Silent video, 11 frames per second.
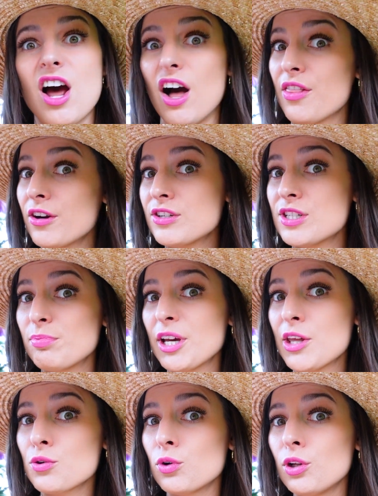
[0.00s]
other to play
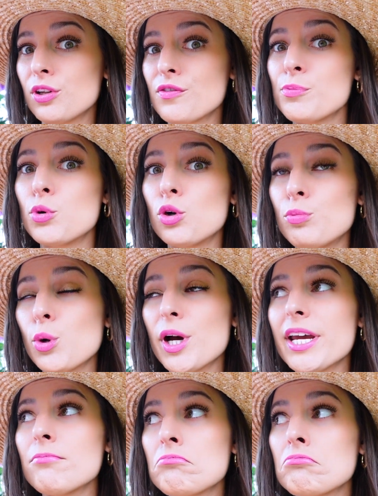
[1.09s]
the role of a pool boy.